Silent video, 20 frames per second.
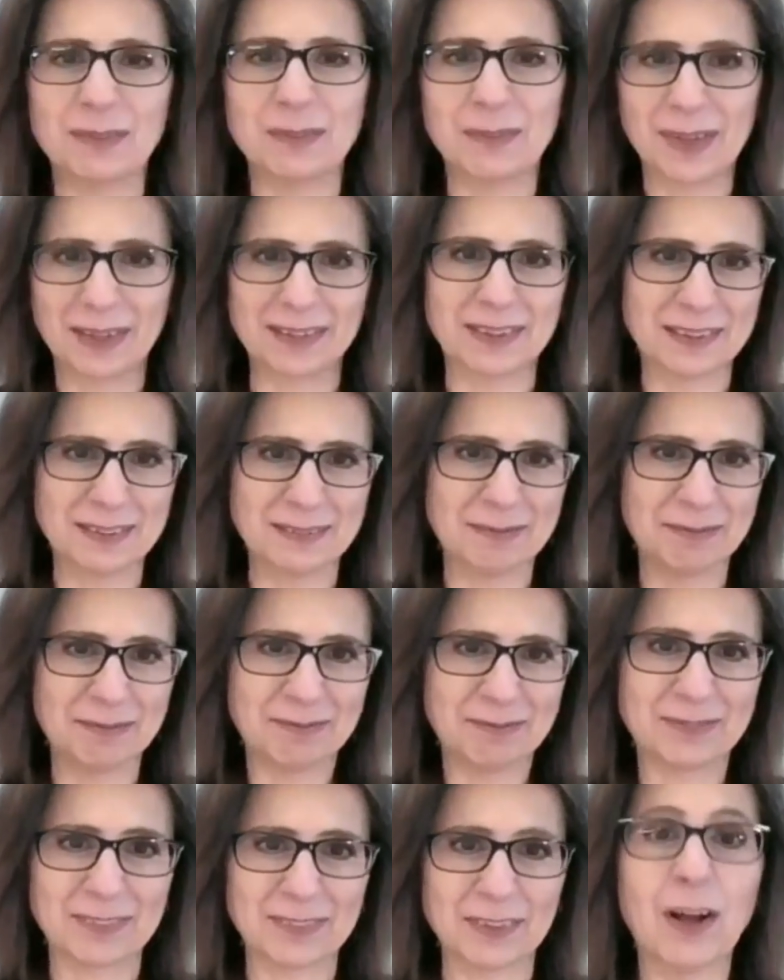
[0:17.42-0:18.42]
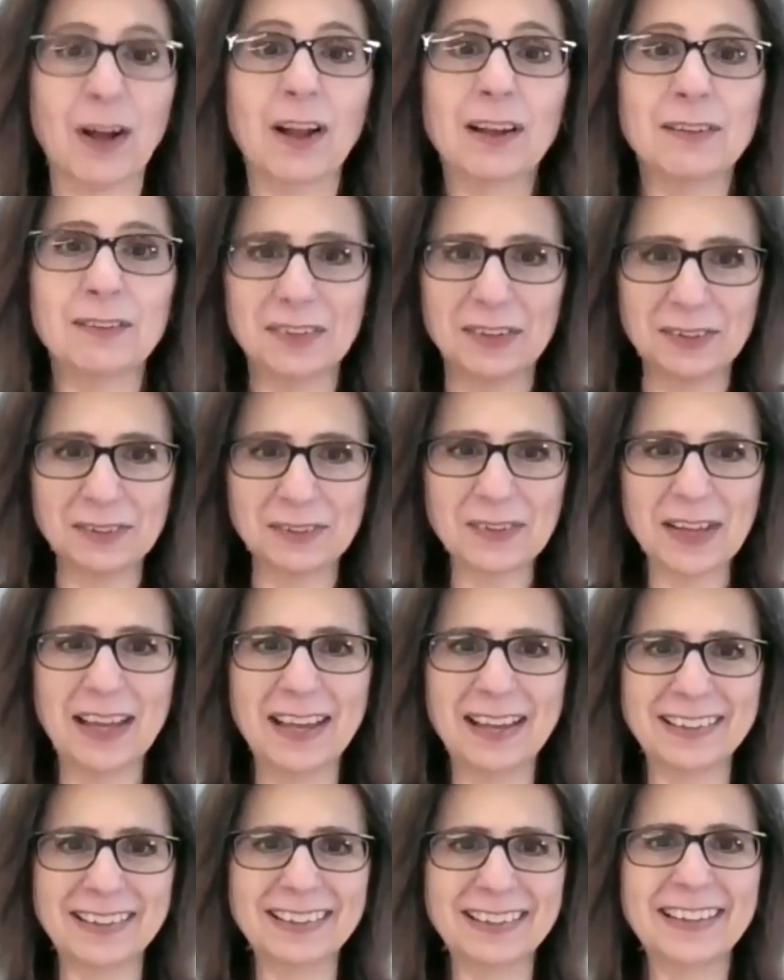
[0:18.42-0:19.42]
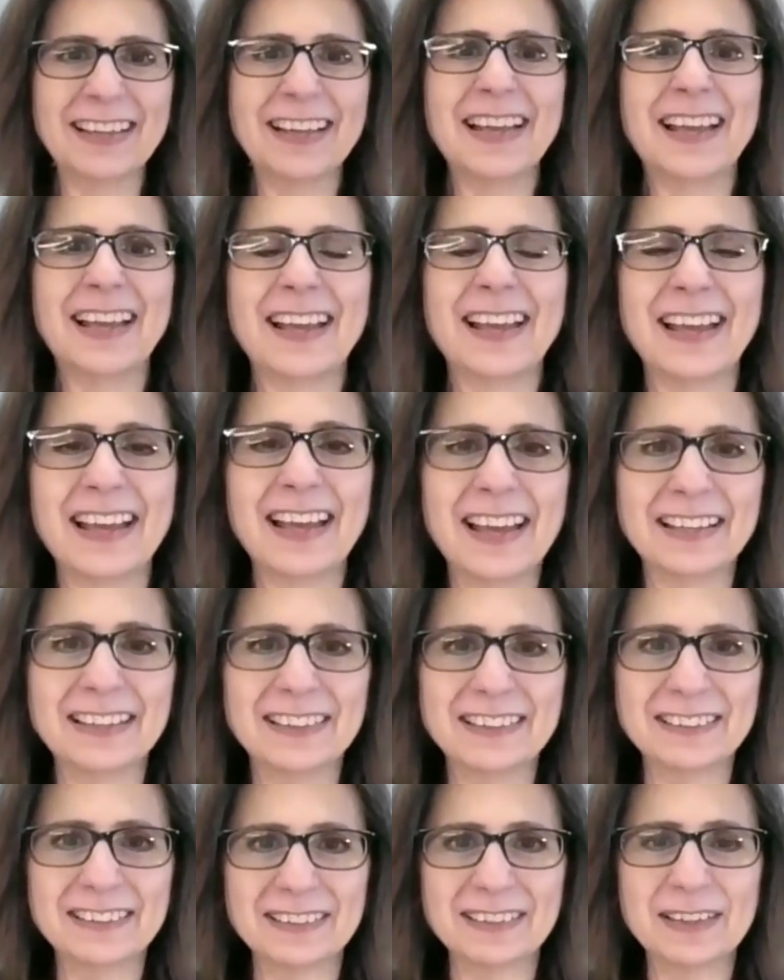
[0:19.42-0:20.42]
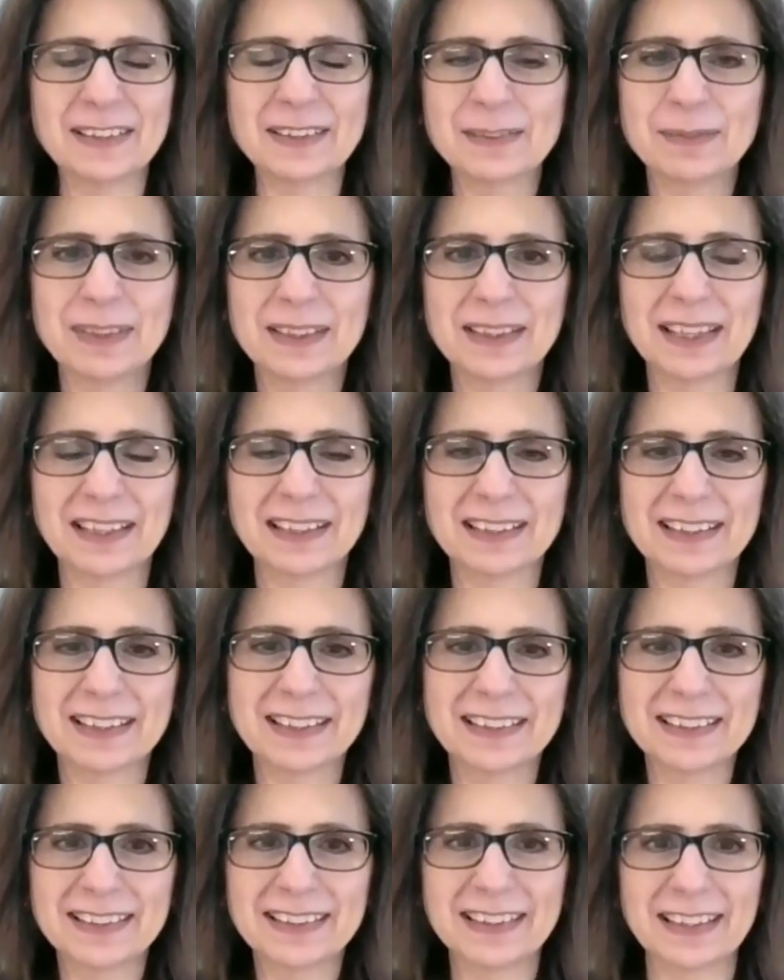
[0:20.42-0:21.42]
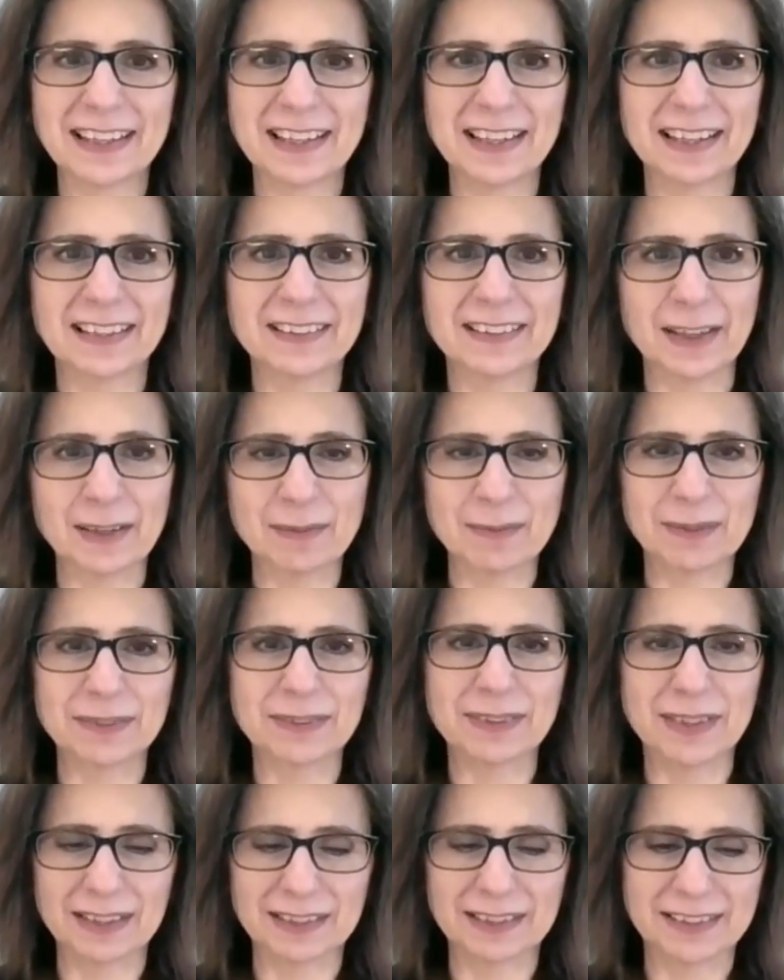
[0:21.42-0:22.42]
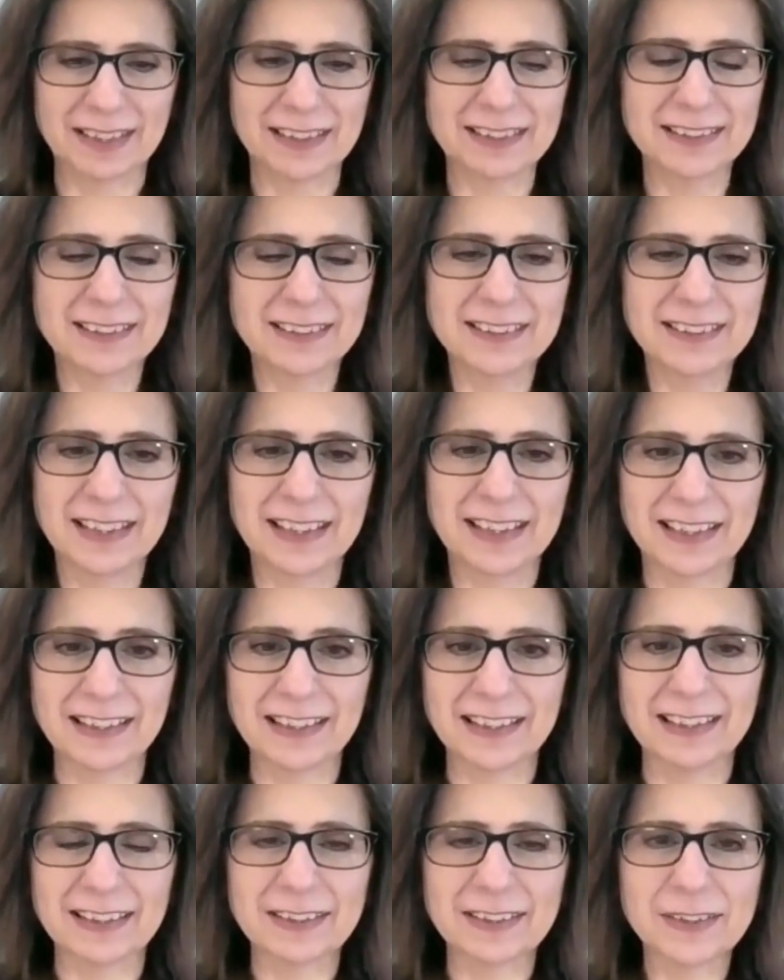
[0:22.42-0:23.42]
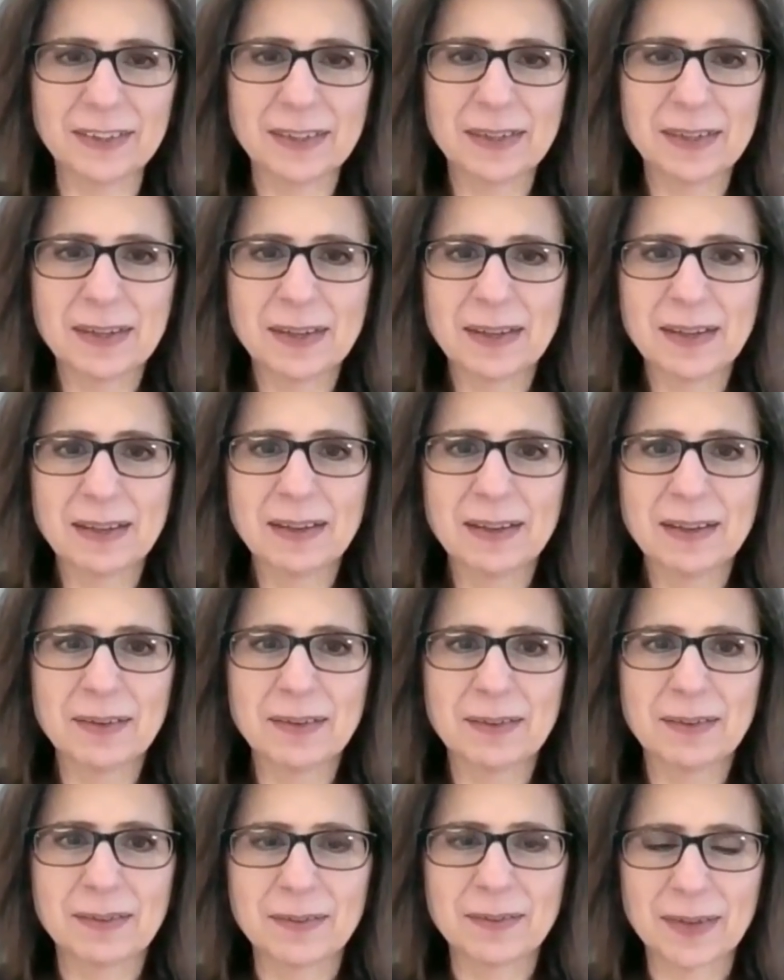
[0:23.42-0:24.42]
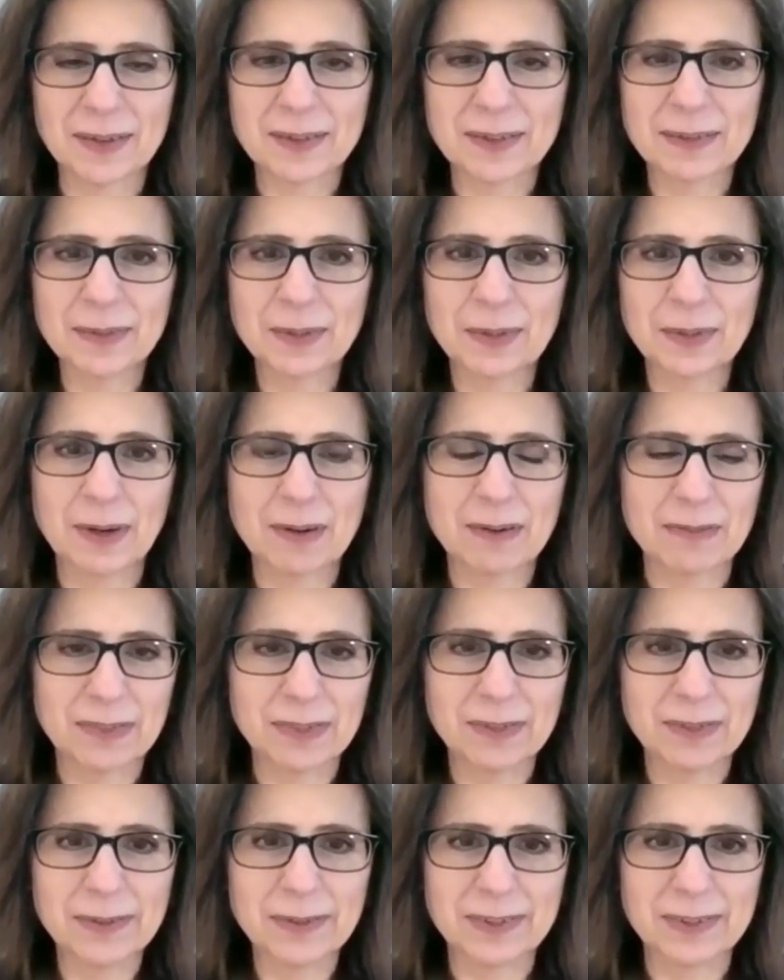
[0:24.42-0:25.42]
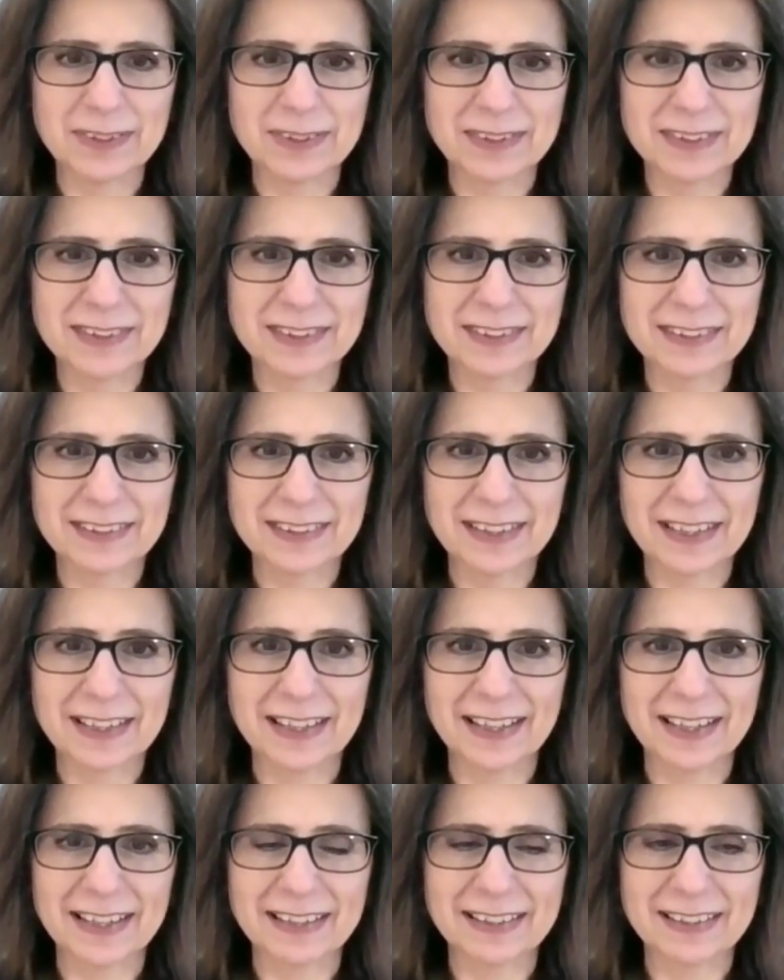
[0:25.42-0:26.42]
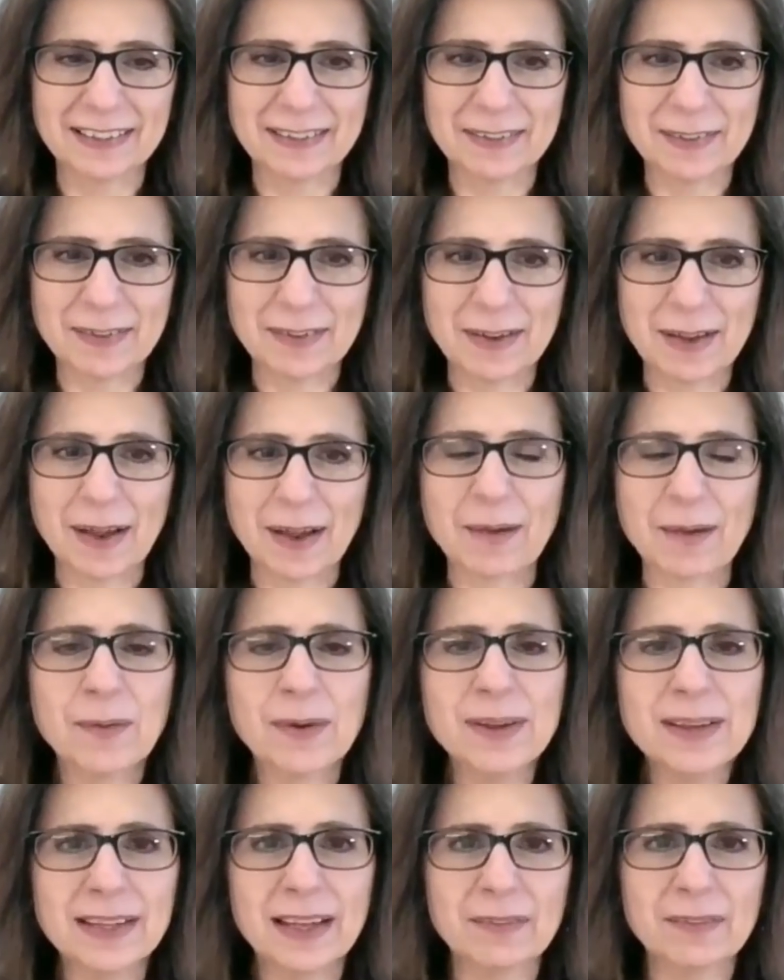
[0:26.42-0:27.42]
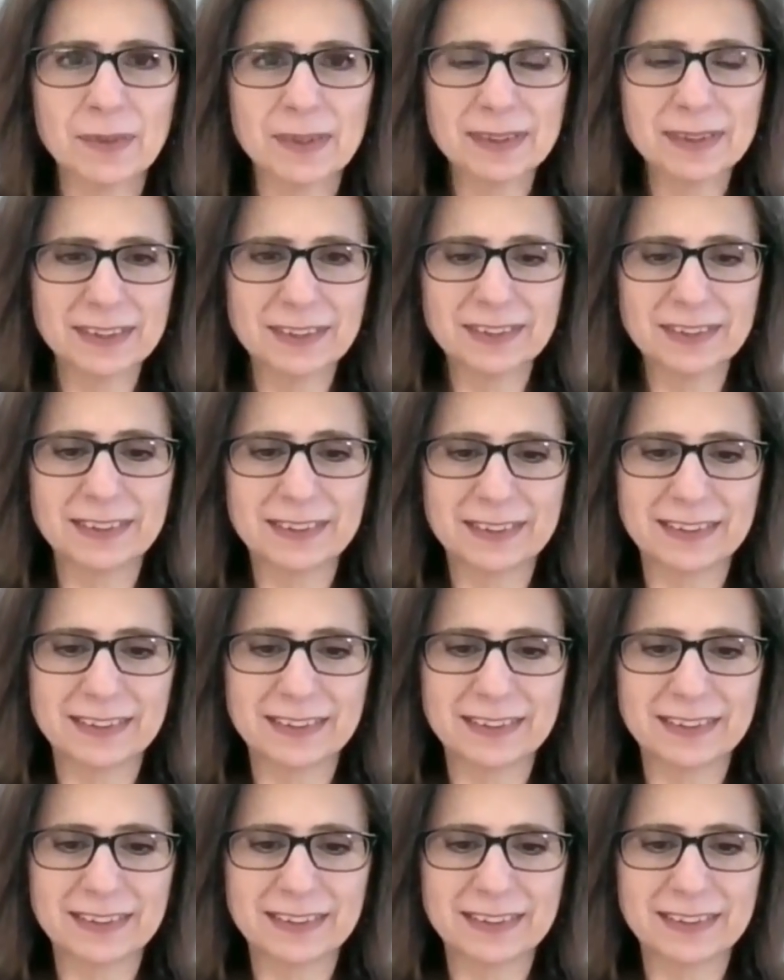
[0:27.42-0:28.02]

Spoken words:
welcome all of you and Intimate Alien, and I'm RoseAnn Jansen, and welcome to our viewers. And I want to